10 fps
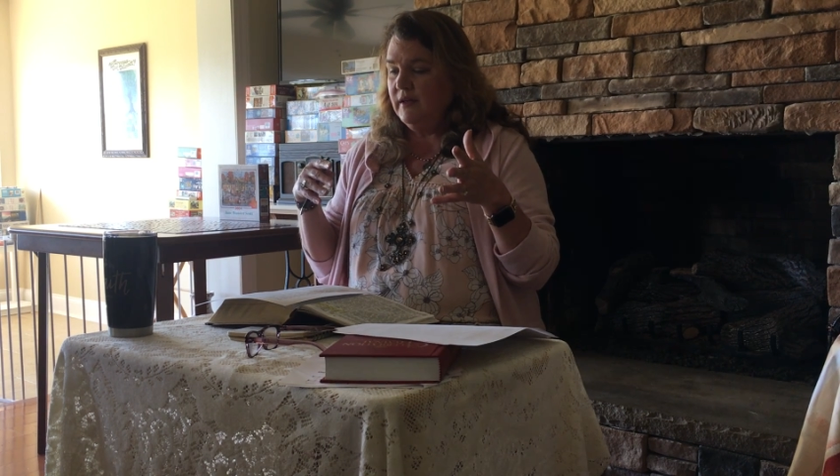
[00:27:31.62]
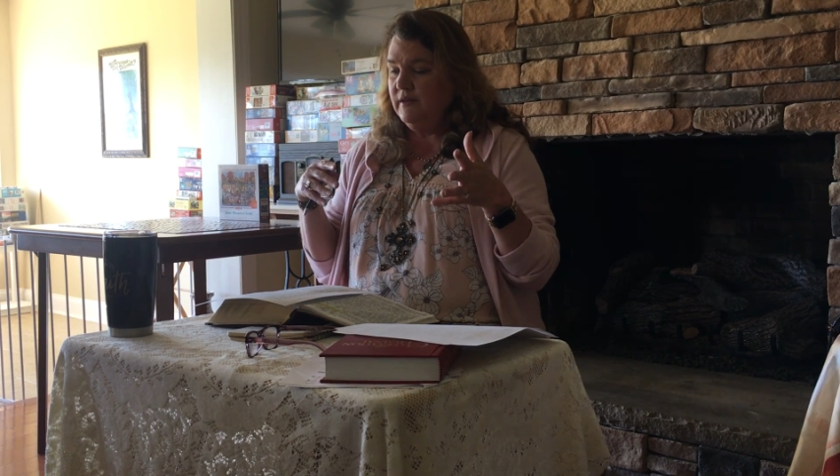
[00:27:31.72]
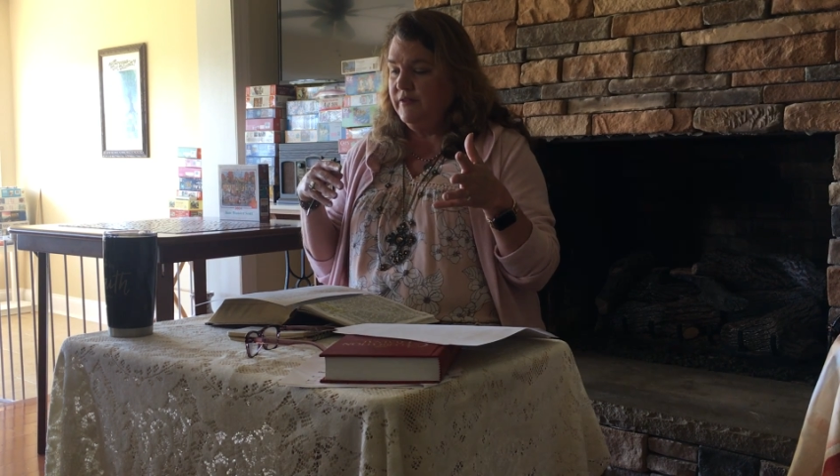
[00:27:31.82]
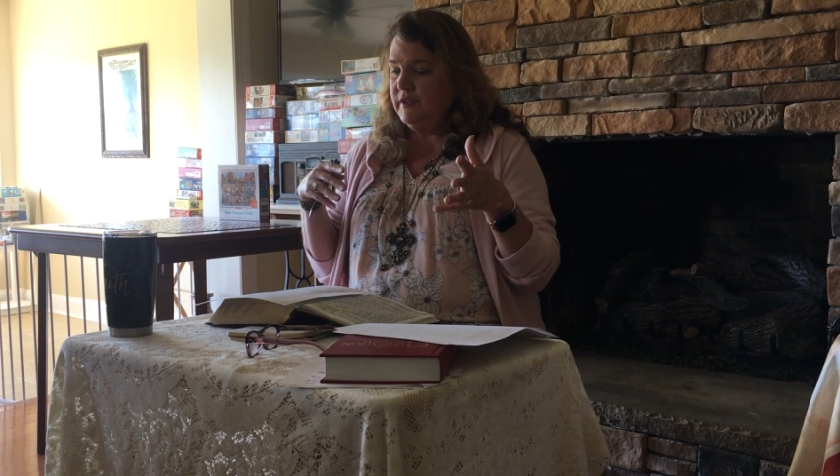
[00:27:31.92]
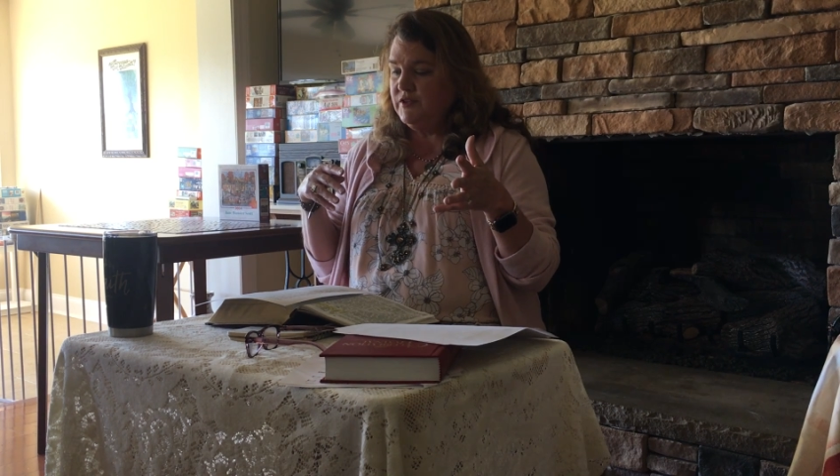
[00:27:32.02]

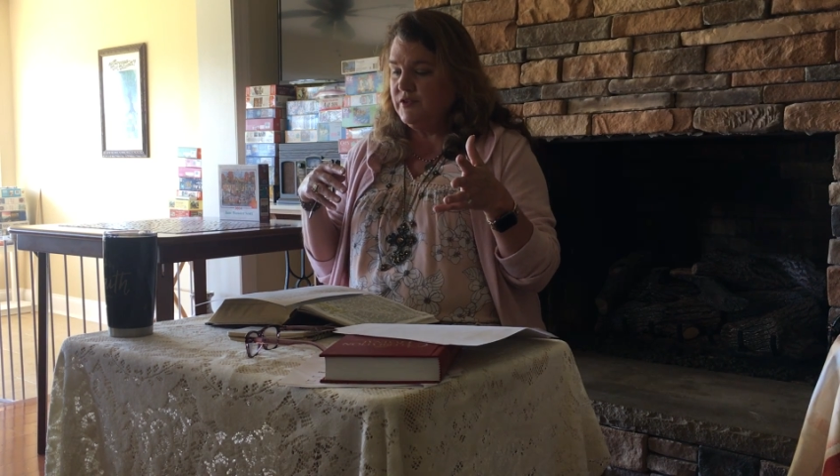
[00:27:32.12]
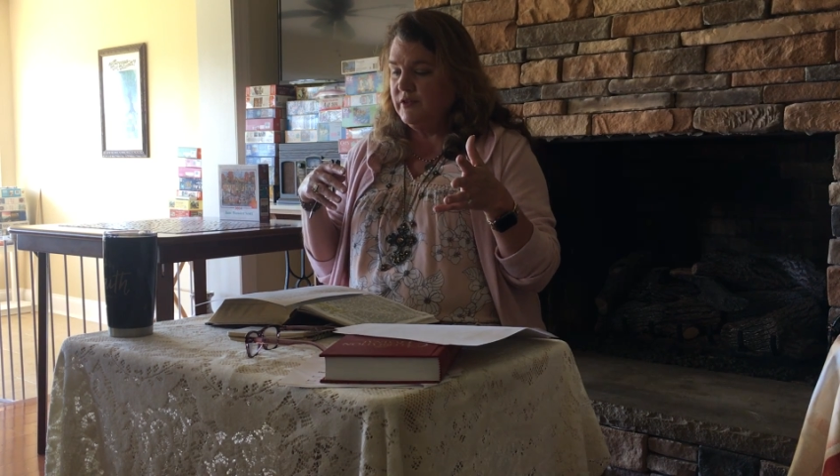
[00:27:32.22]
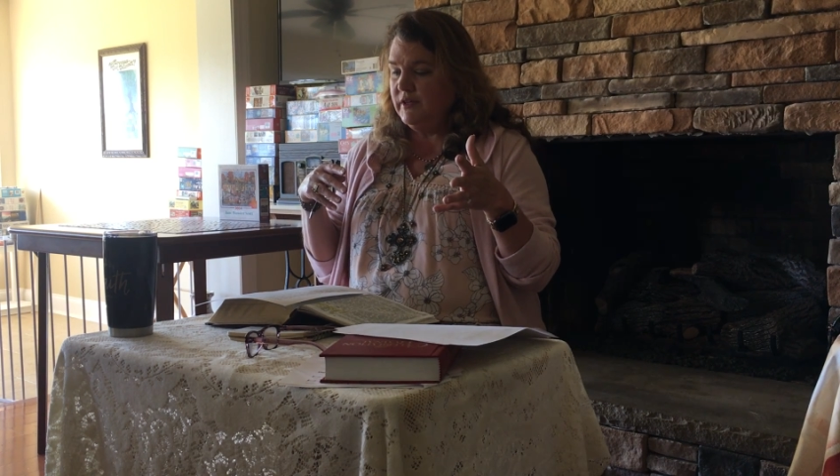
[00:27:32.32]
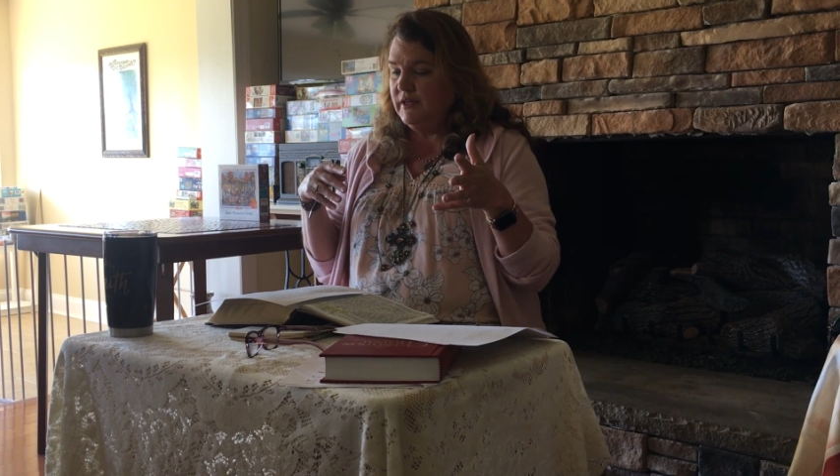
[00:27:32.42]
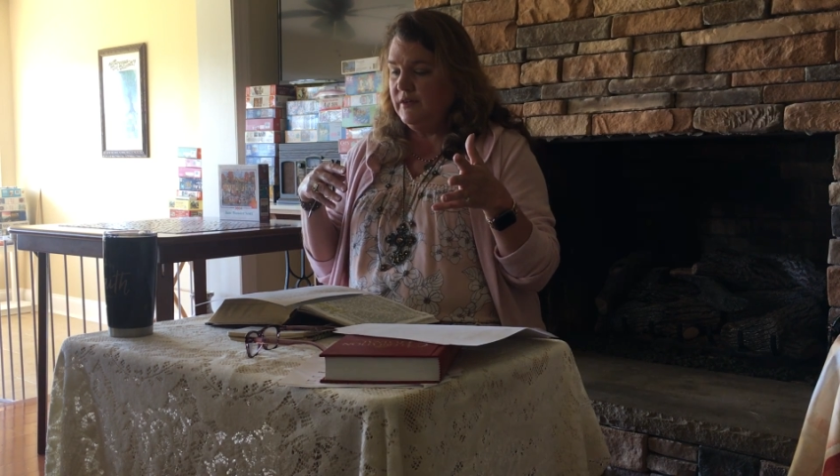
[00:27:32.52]

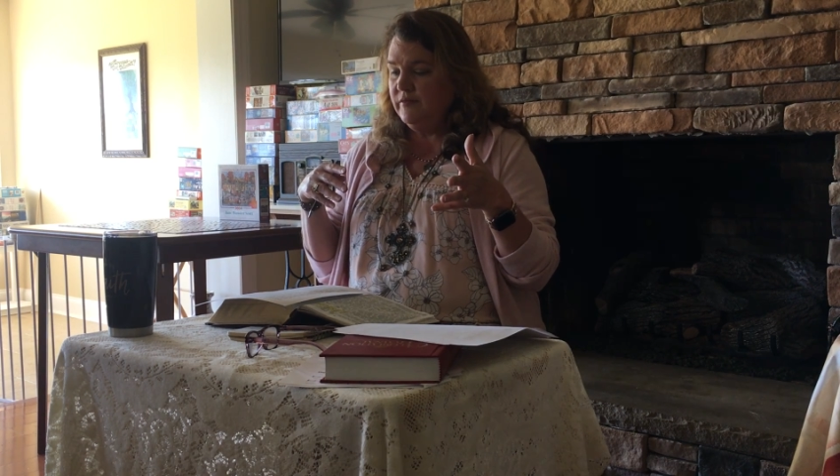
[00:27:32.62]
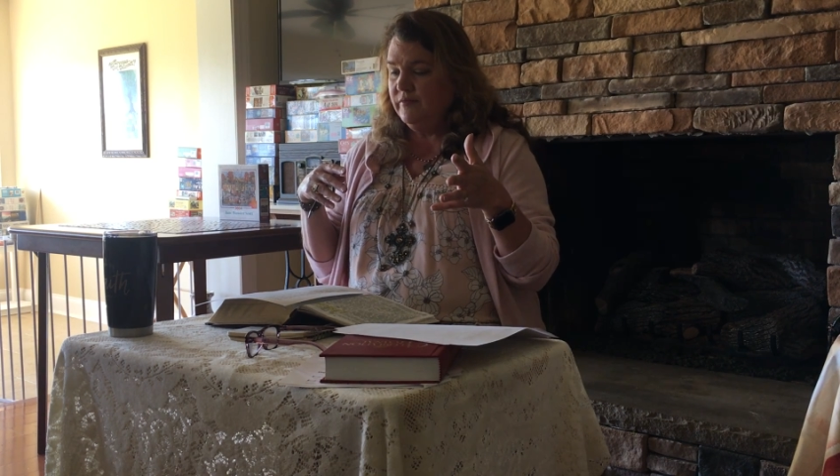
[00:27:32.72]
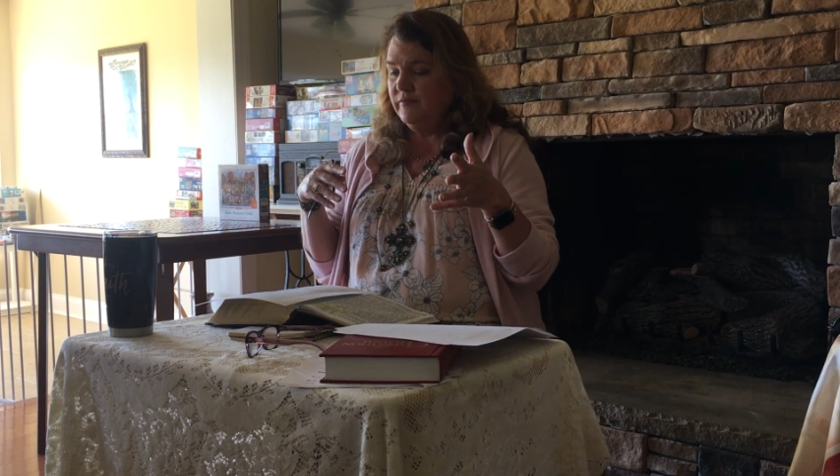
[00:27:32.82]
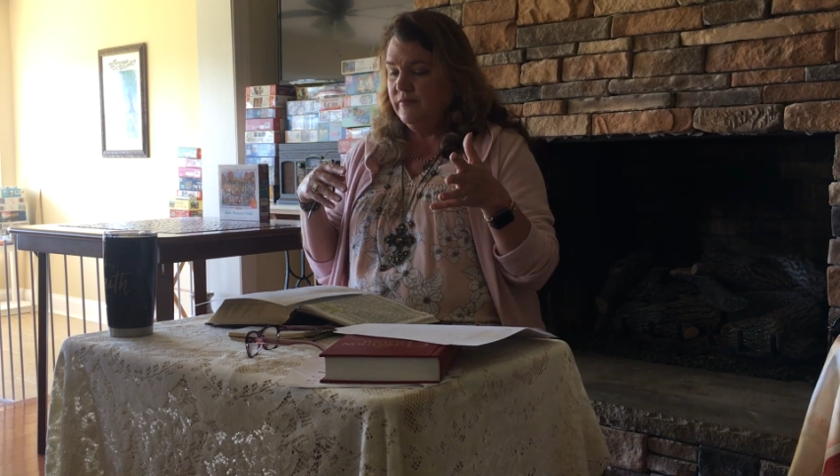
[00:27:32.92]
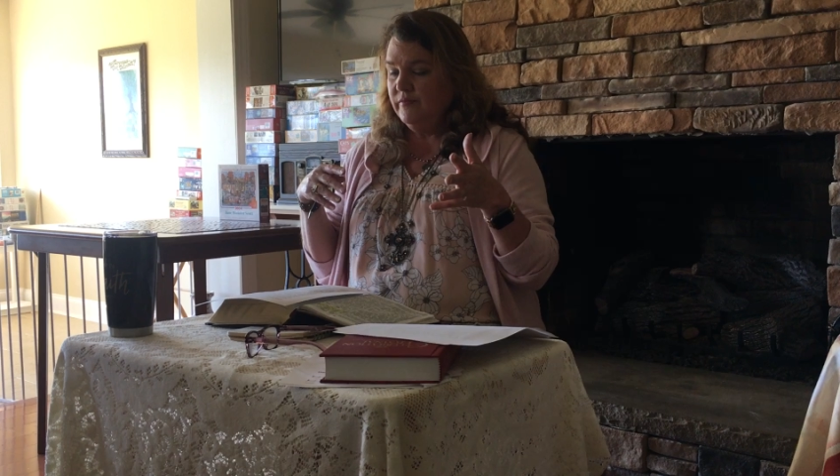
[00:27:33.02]
eventually
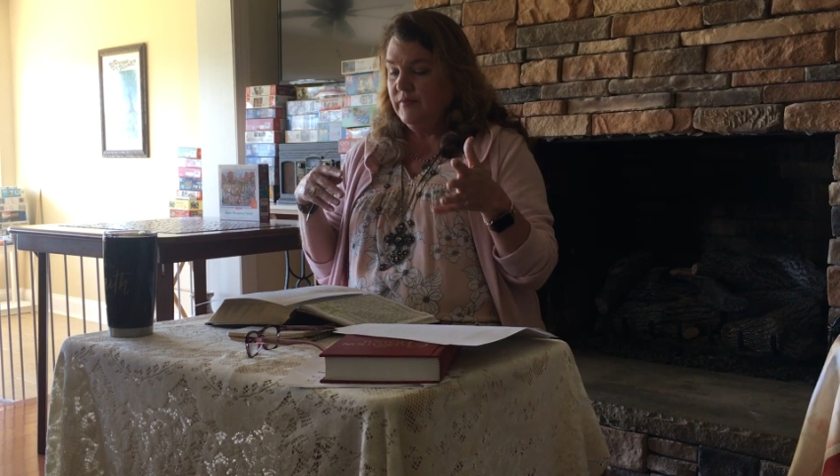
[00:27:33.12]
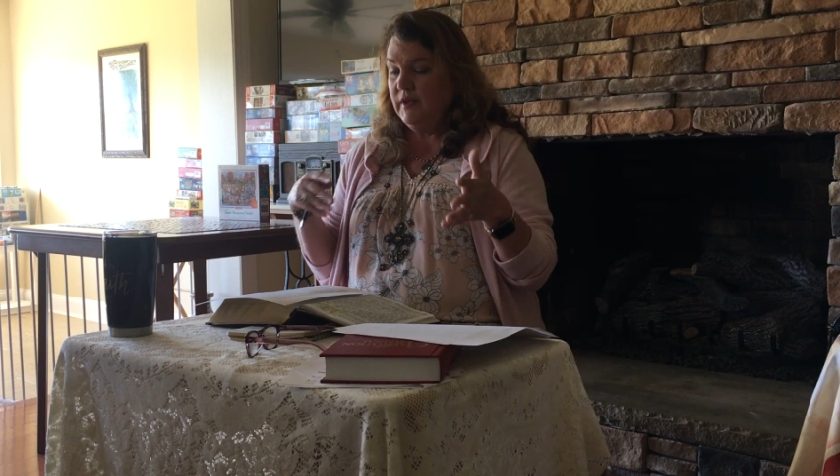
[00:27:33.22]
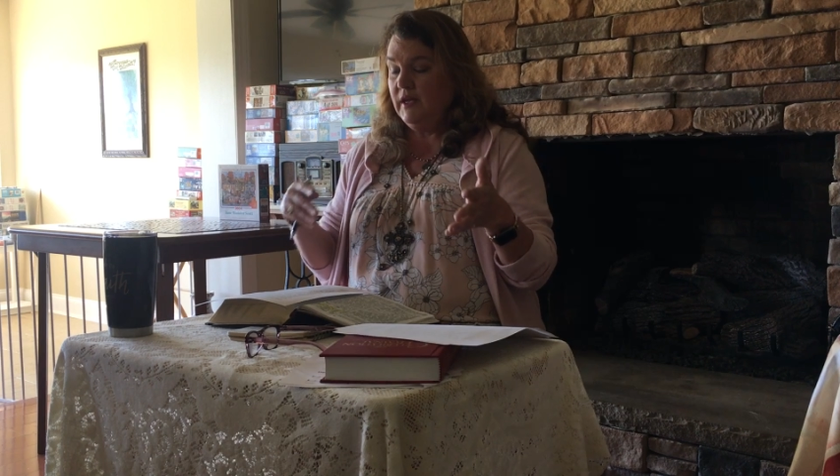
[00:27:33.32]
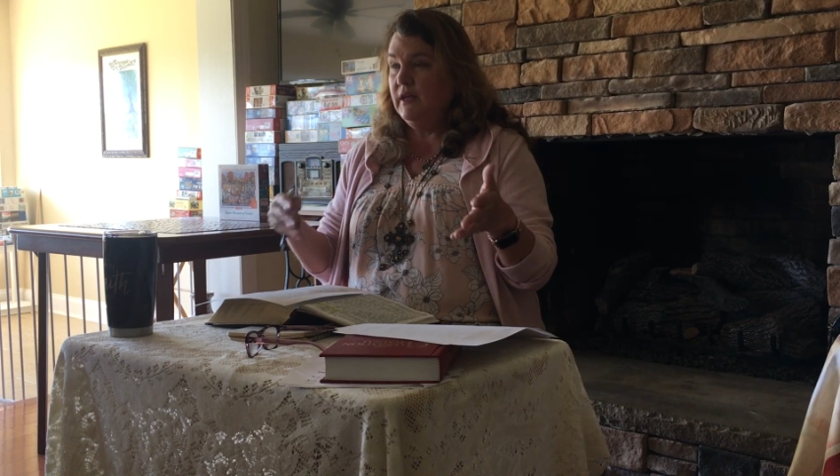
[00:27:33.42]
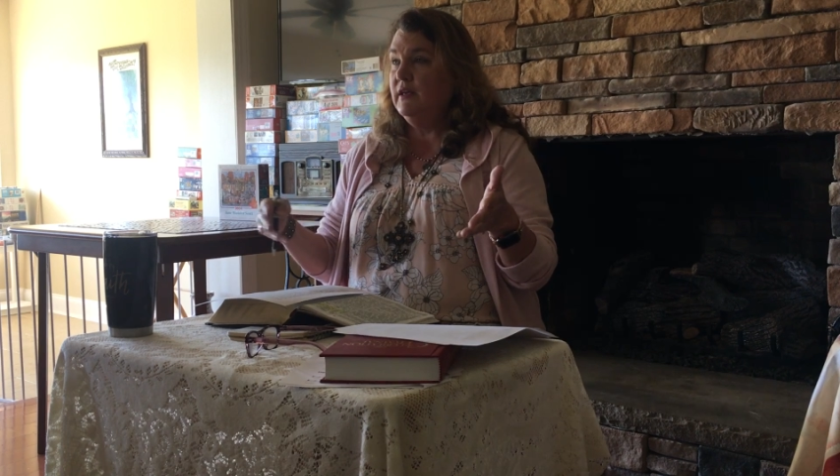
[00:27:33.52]

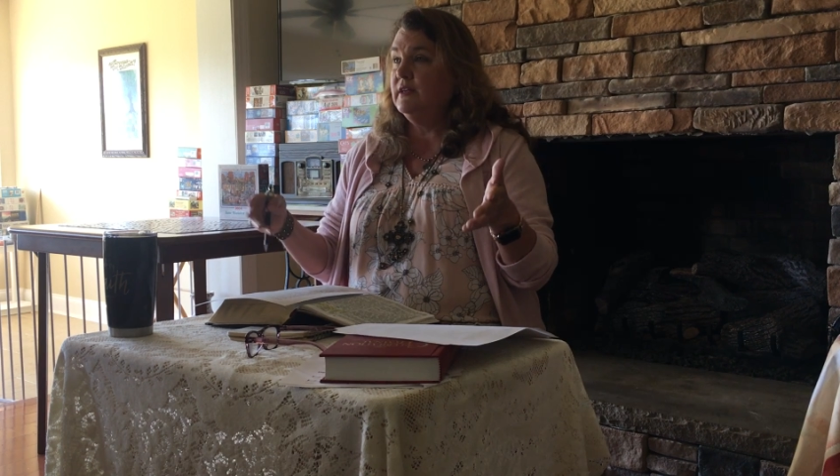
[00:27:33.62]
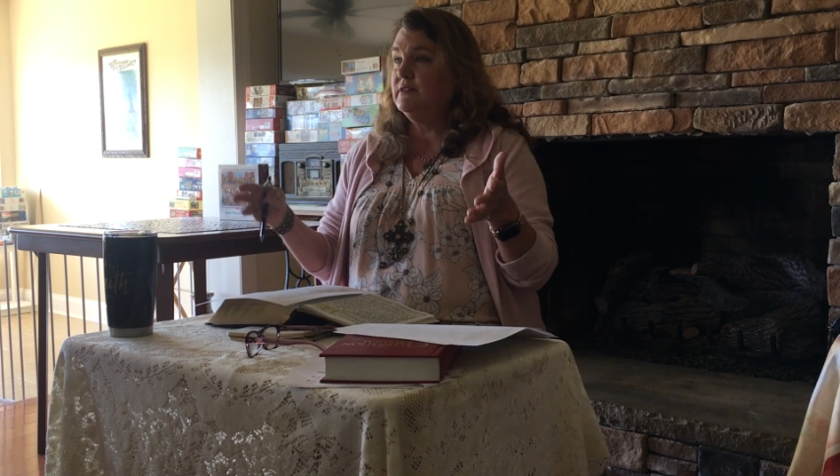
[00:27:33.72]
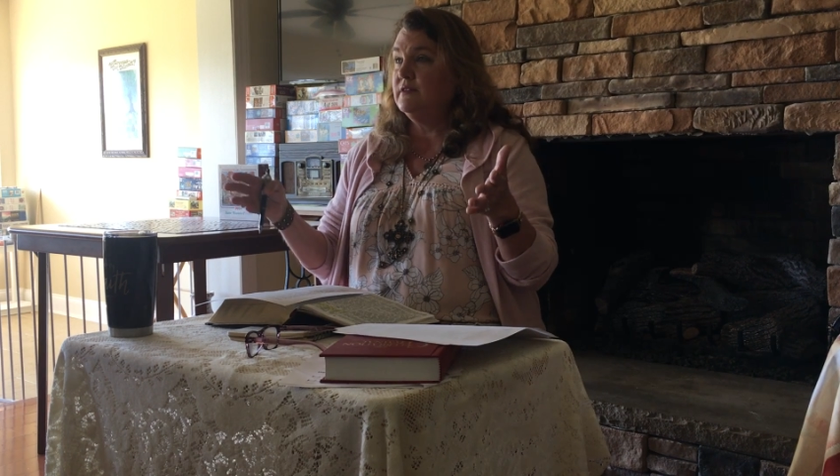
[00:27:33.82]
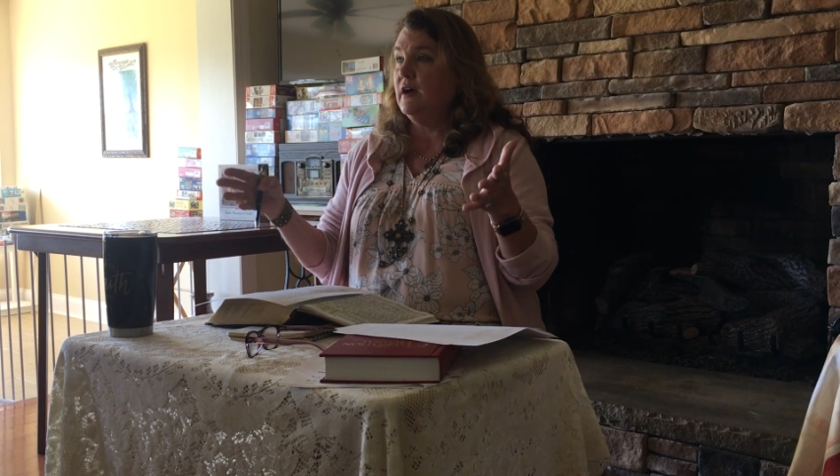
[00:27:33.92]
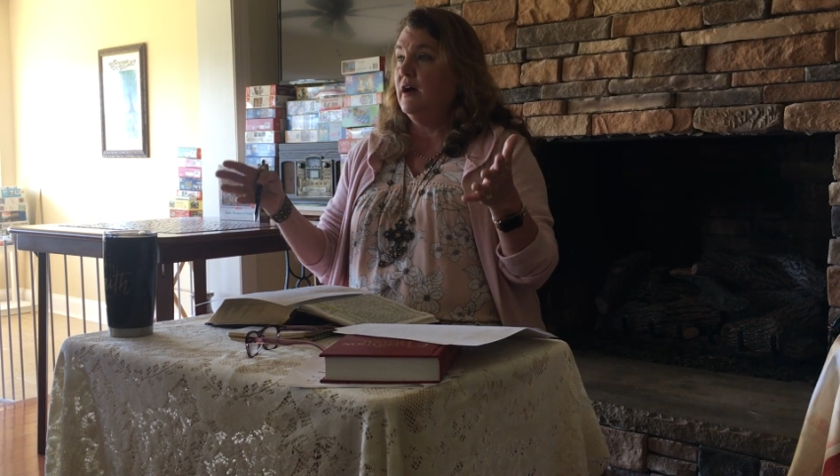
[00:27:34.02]
he gets